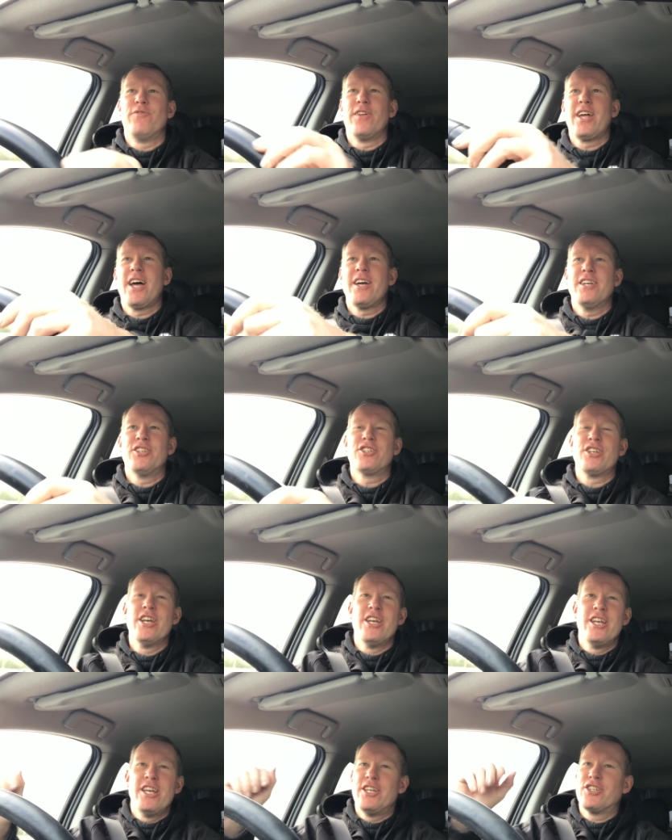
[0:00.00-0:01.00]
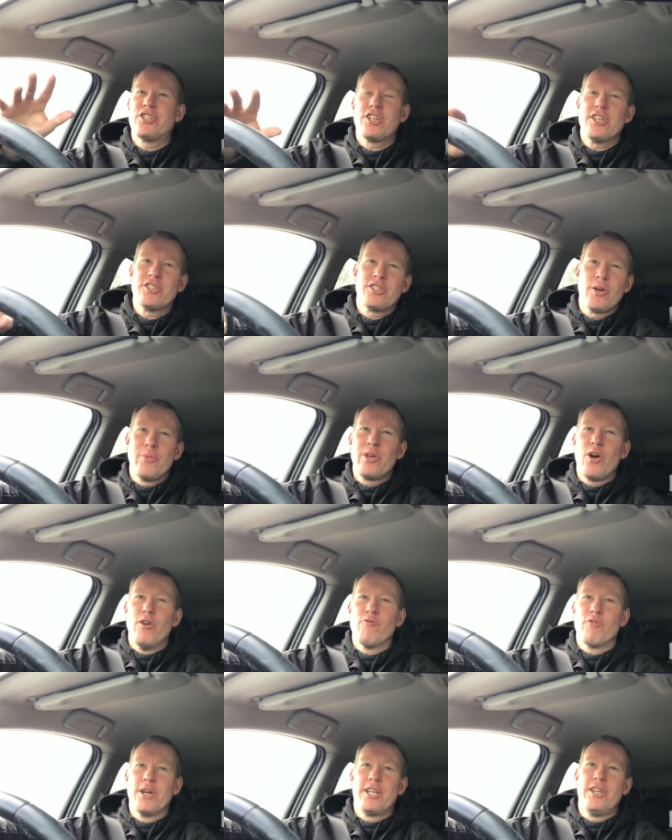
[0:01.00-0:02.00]
for that is just so we
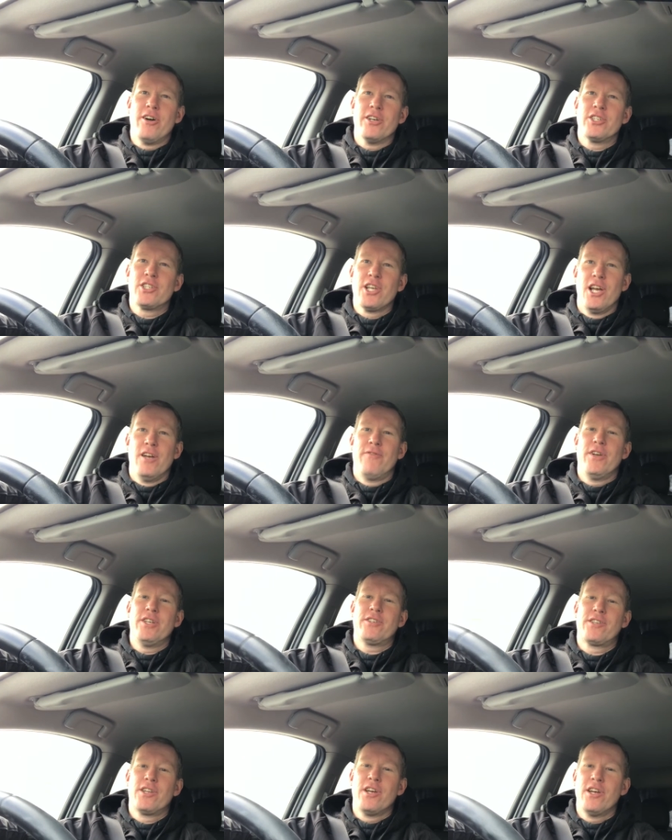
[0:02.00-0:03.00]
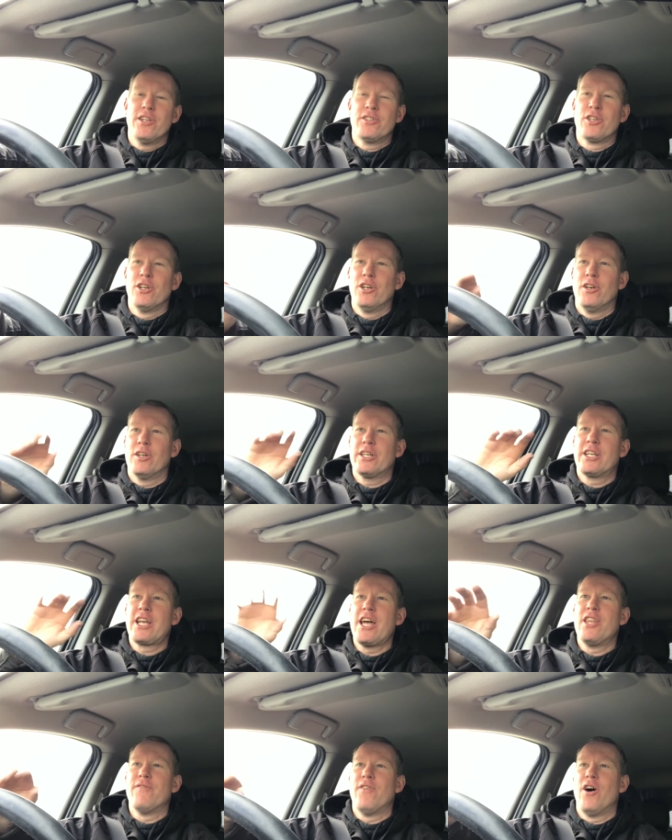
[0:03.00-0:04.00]
got really nice surface to
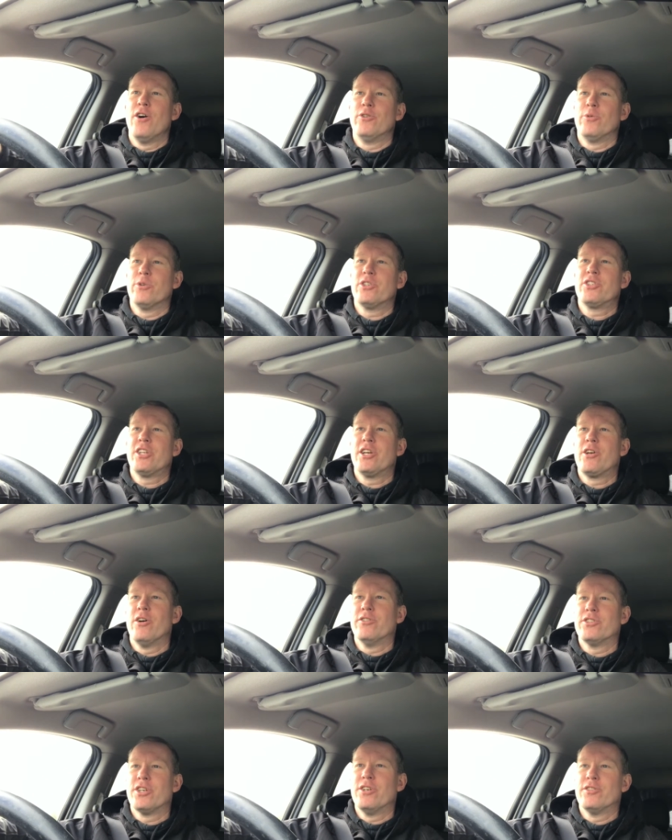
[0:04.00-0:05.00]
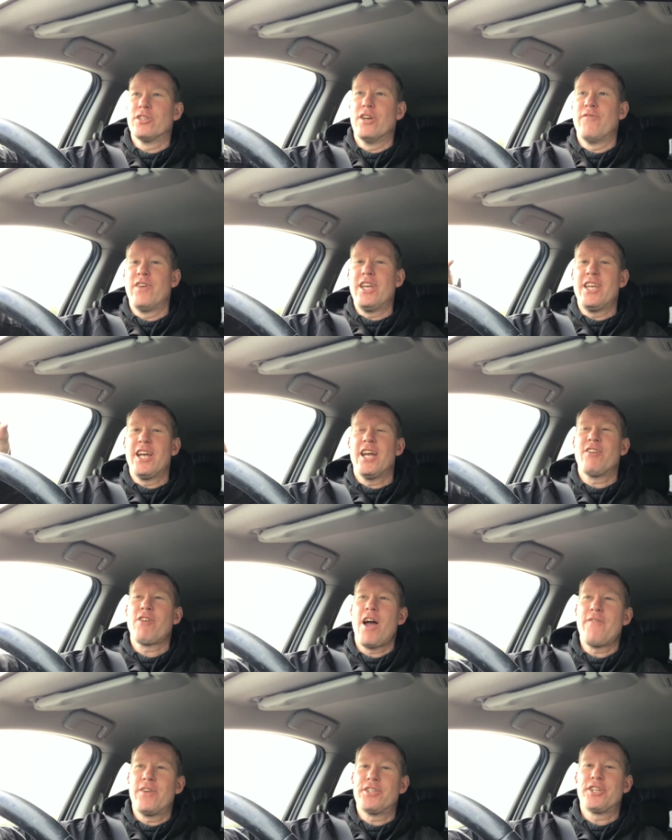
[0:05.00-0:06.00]
get the vinyl to stick onto. So VK
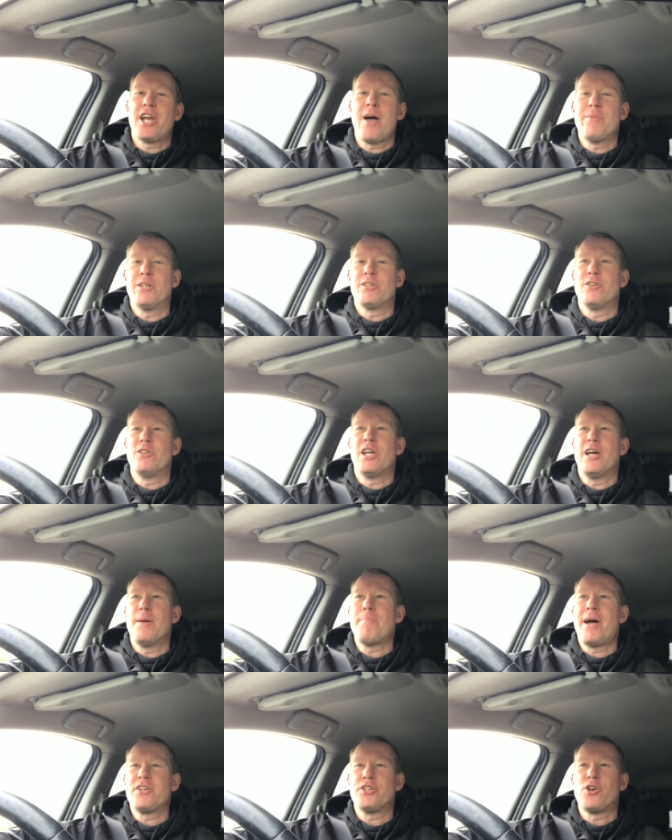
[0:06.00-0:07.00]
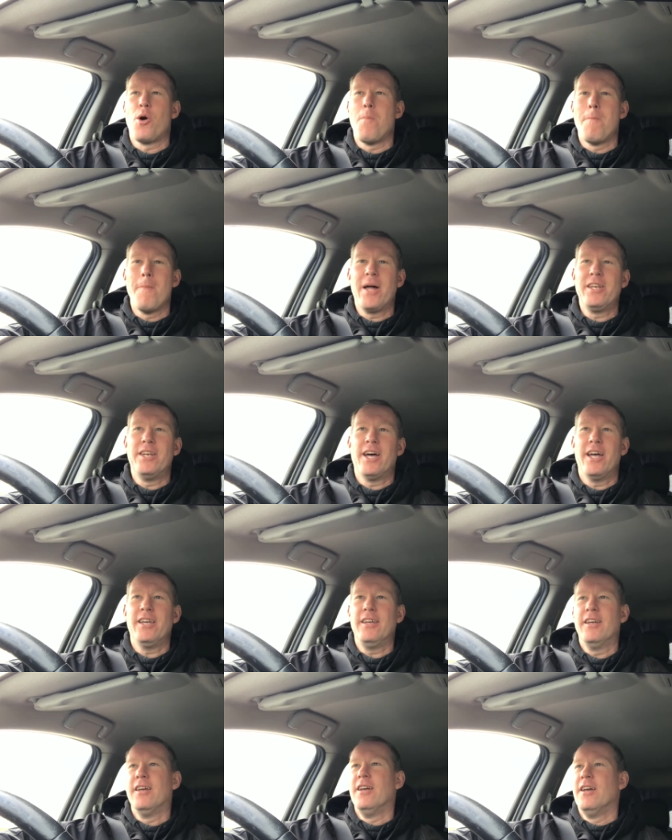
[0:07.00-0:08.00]
Graphics are coming to do their magic on Monday.
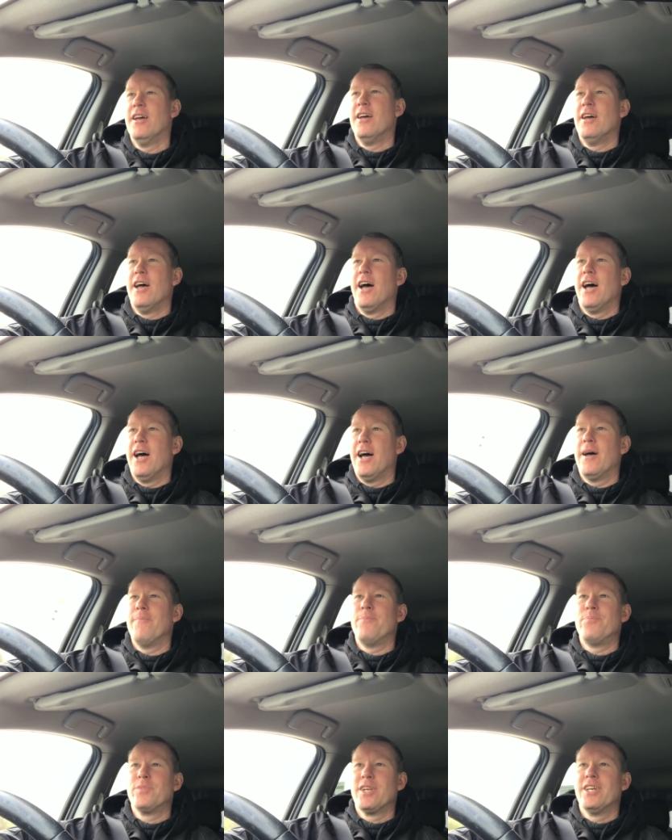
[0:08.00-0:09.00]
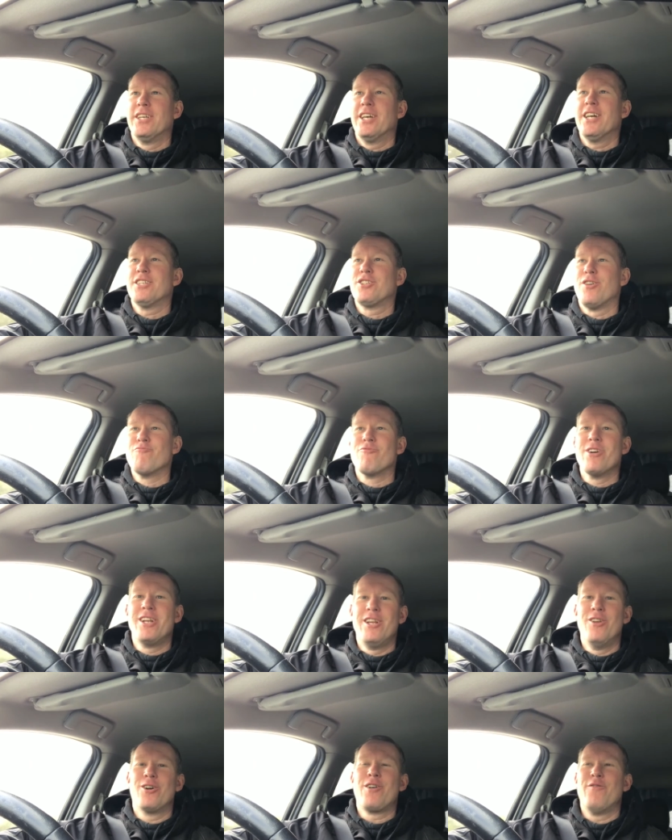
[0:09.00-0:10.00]
Yeah, so I'm
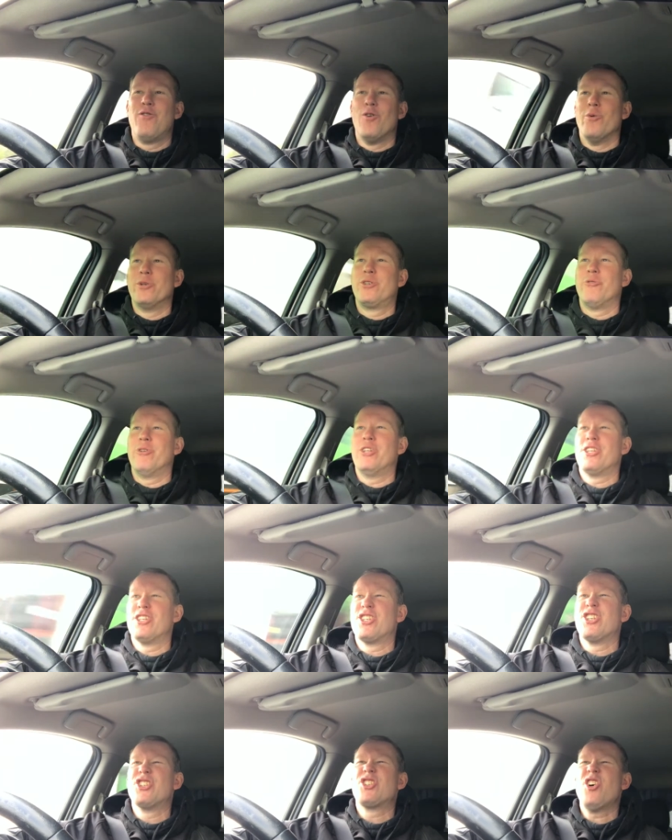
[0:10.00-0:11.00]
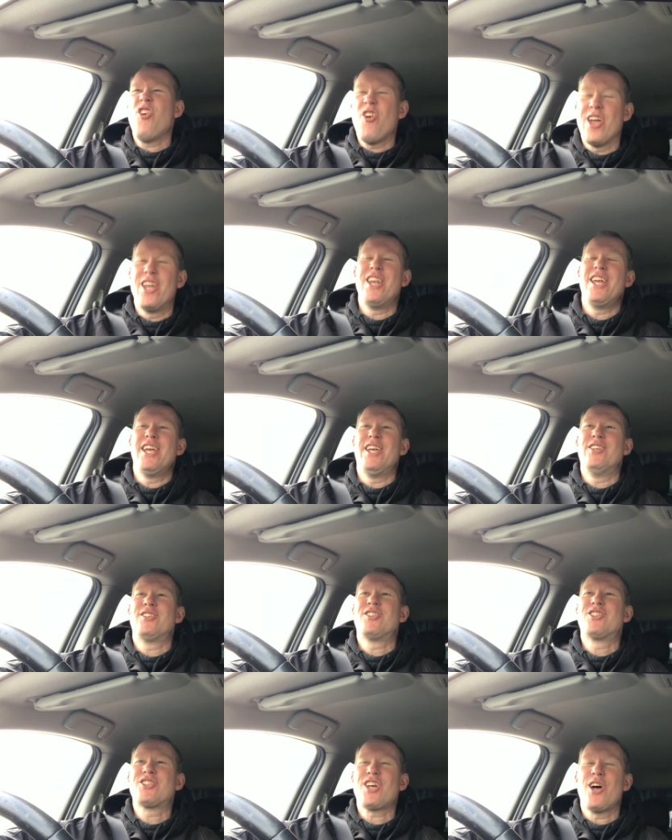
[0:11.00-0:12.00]
really looking forward to it. The design is
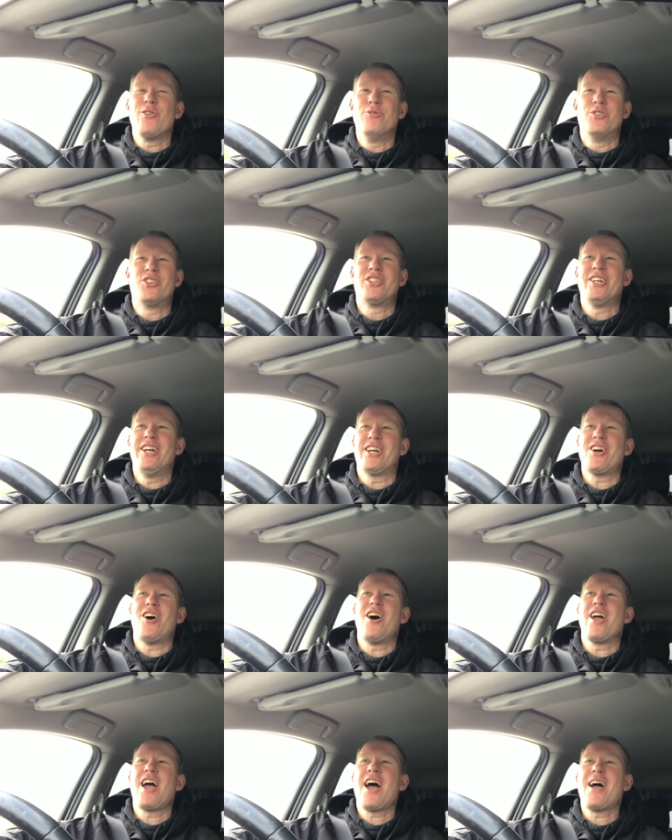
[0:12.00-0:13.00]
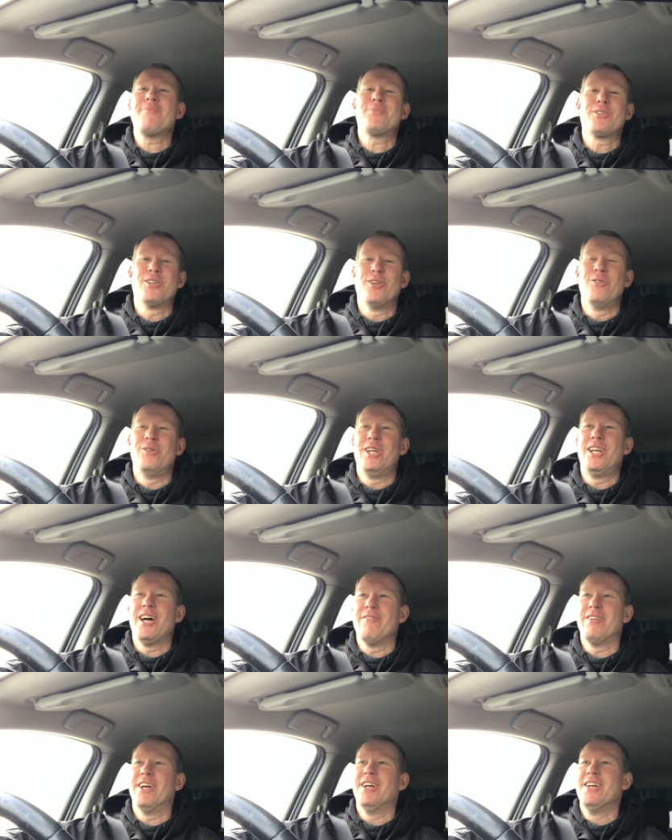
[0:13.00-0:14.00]
so sick, I absolutely
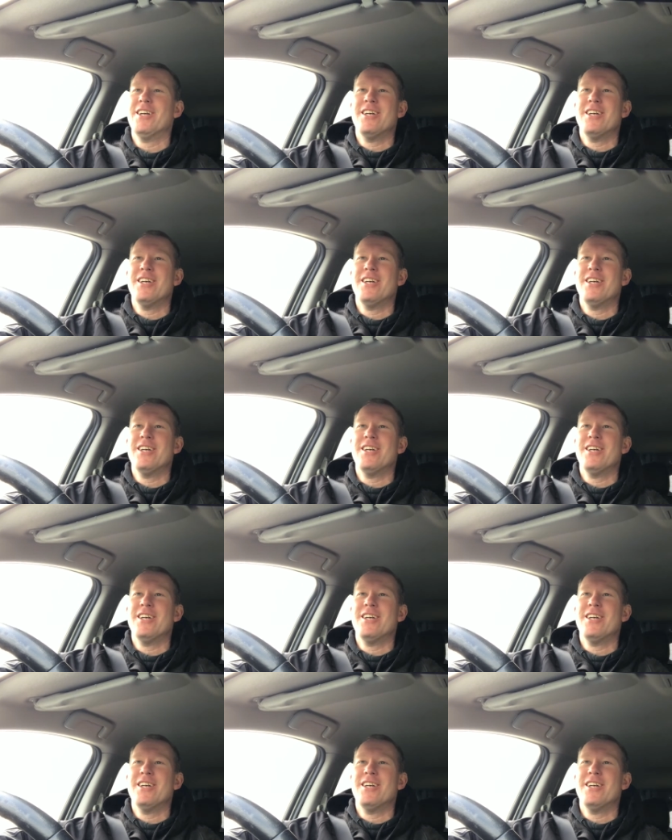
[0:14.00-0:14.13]
love it.